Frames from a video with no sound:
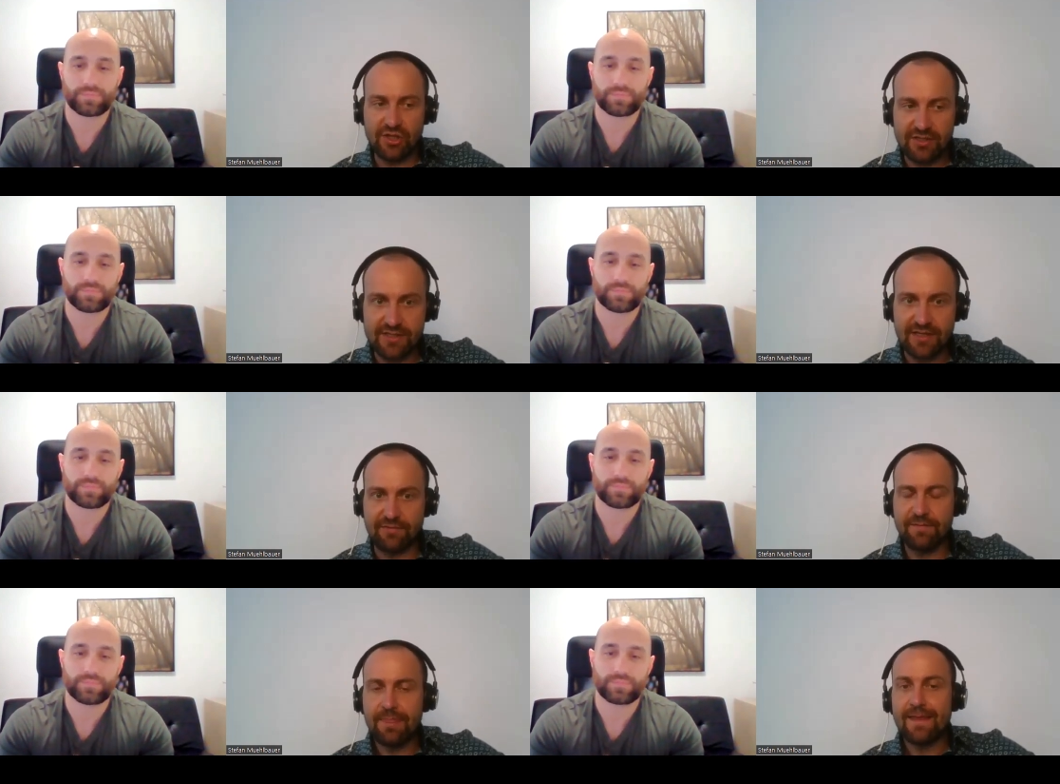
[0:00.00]
Speaker 1: teaching
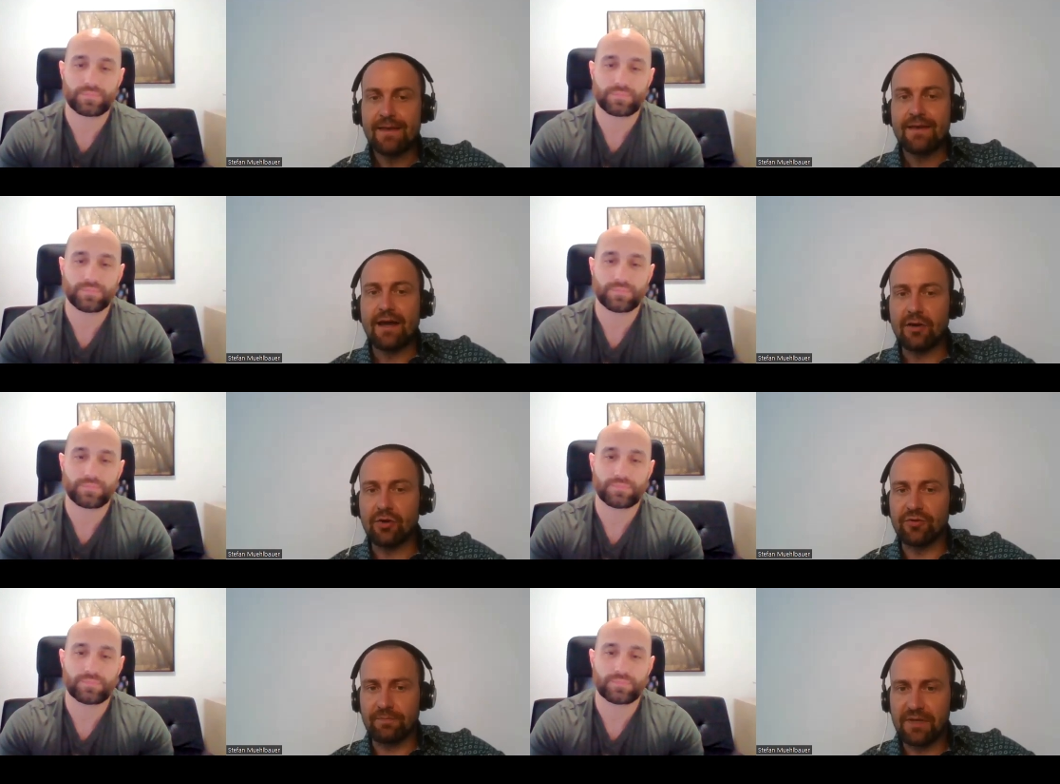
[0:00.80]
stuff. A
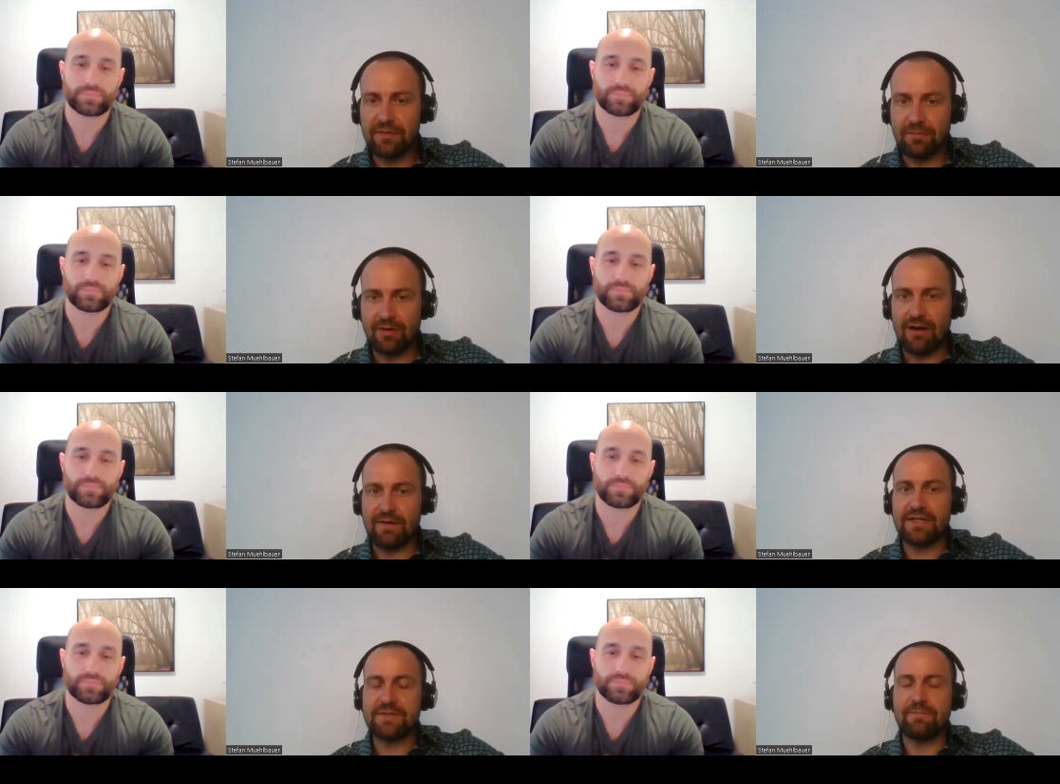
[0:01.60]
lot of people
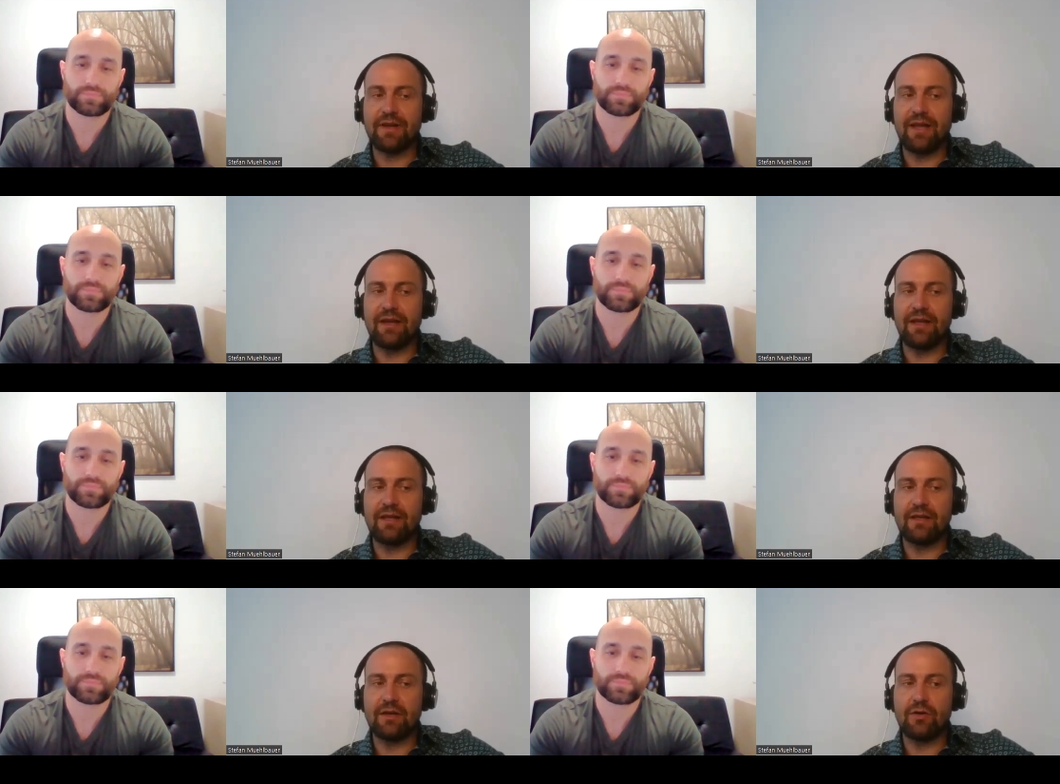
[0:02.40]
are
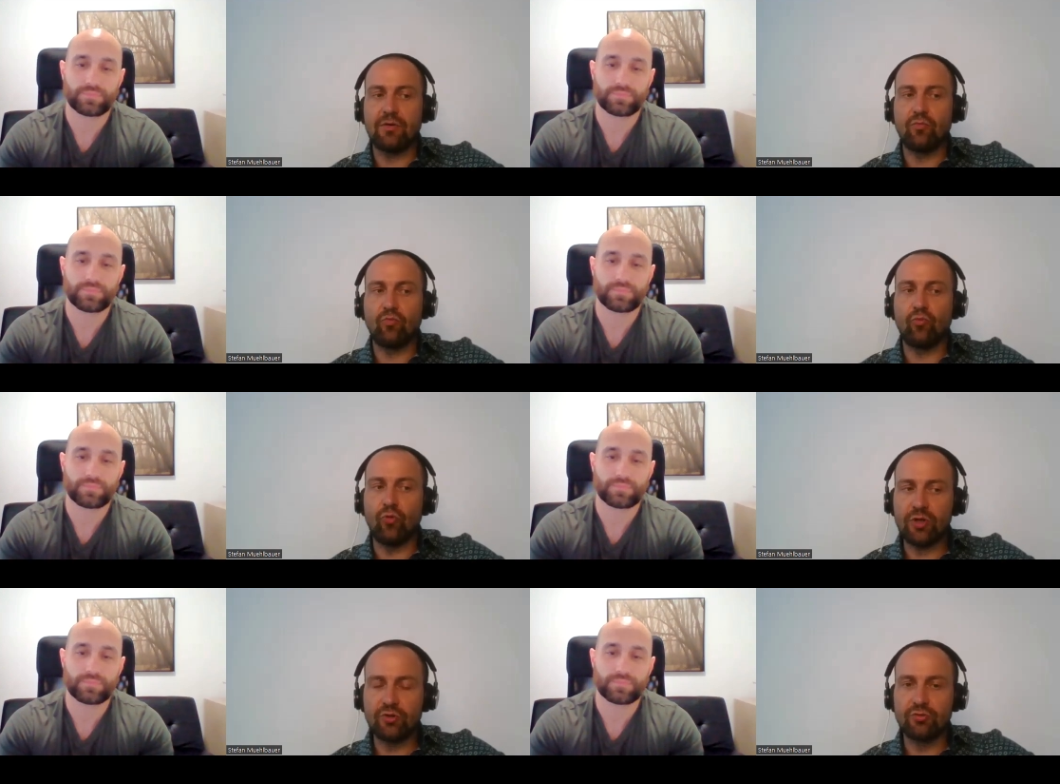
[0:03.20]
explaining
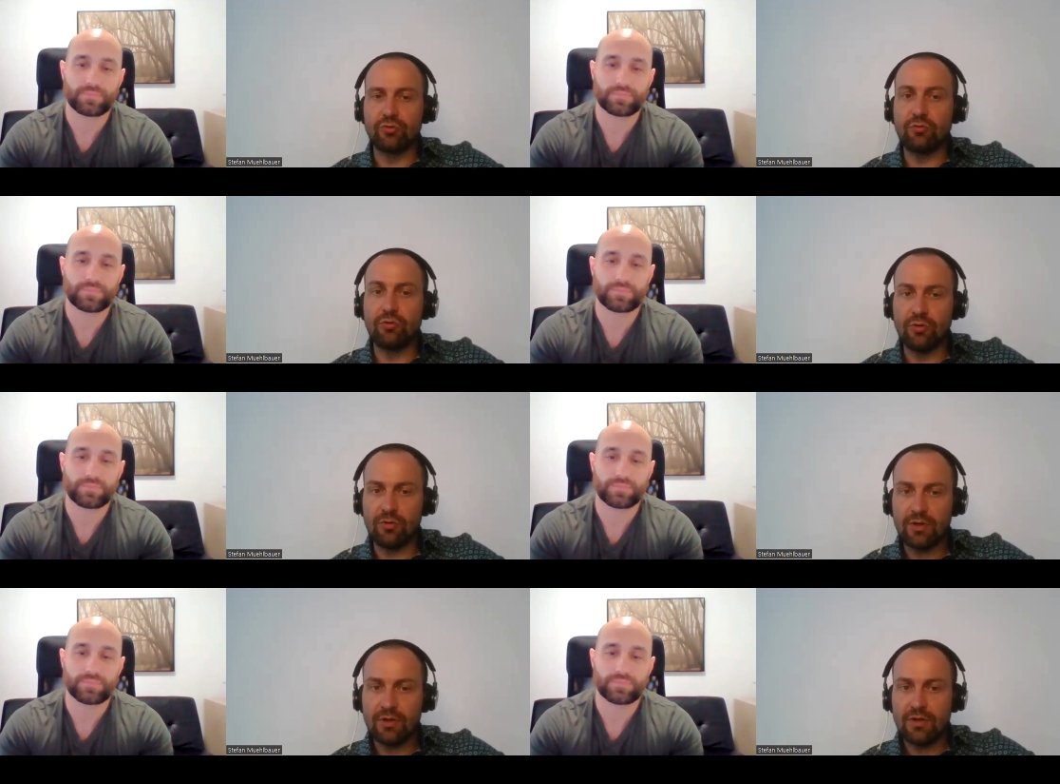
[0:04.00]
what to
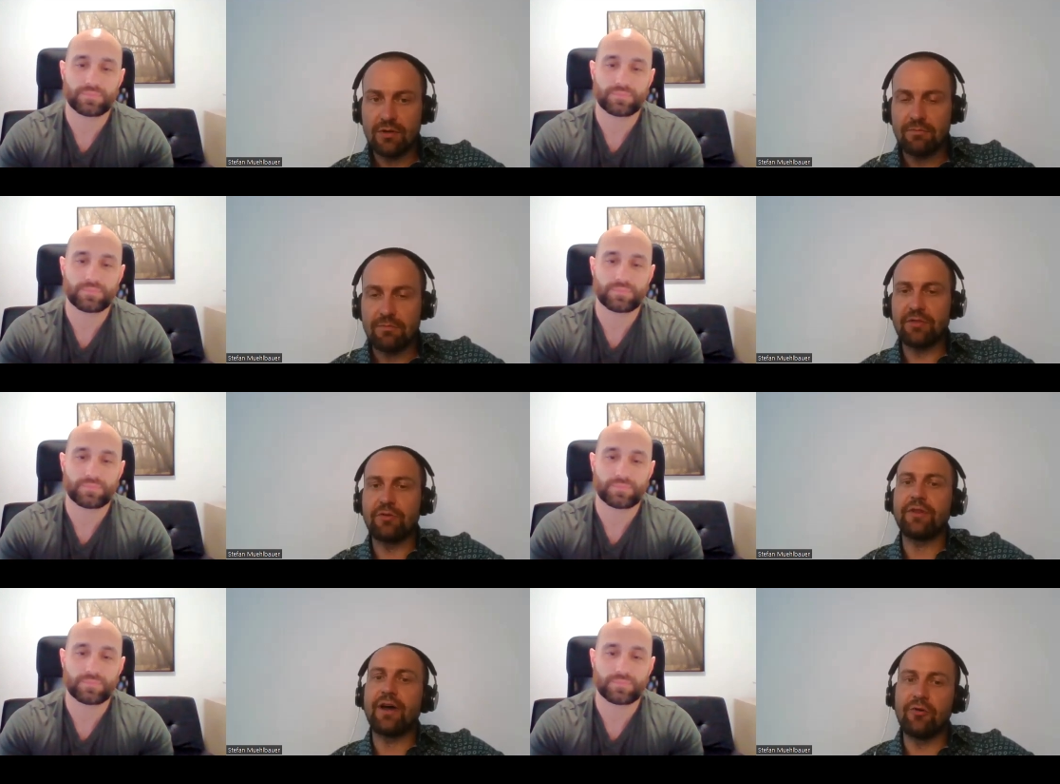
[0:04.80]
do, but
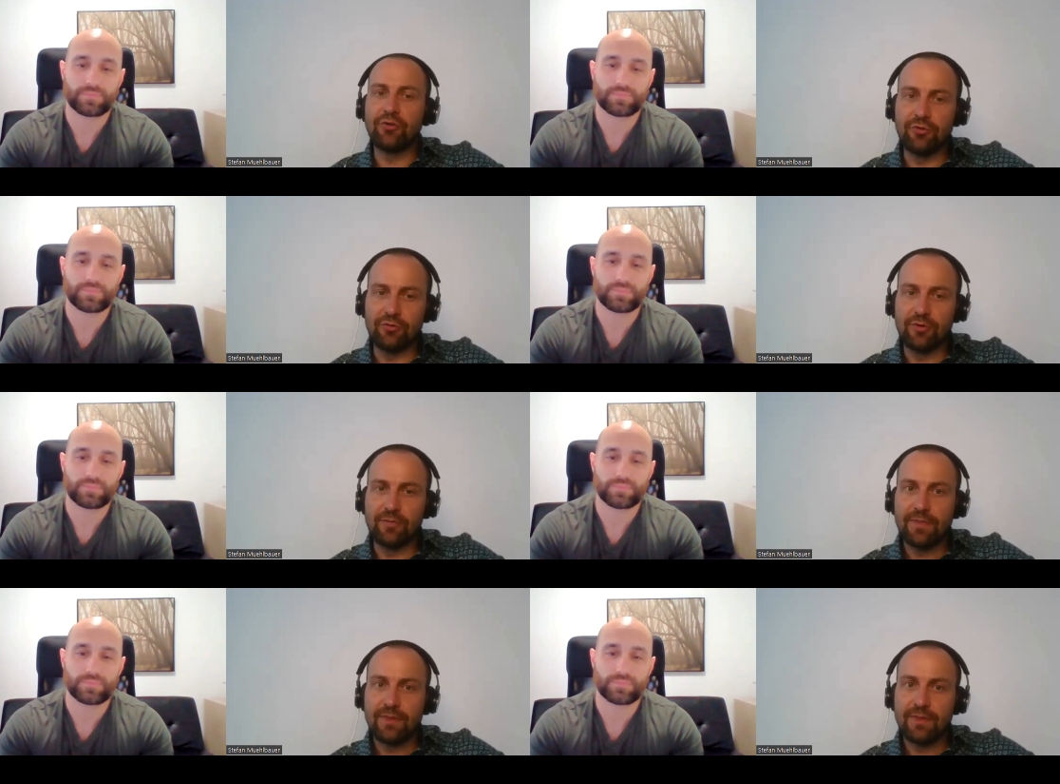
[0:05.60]
not how to do.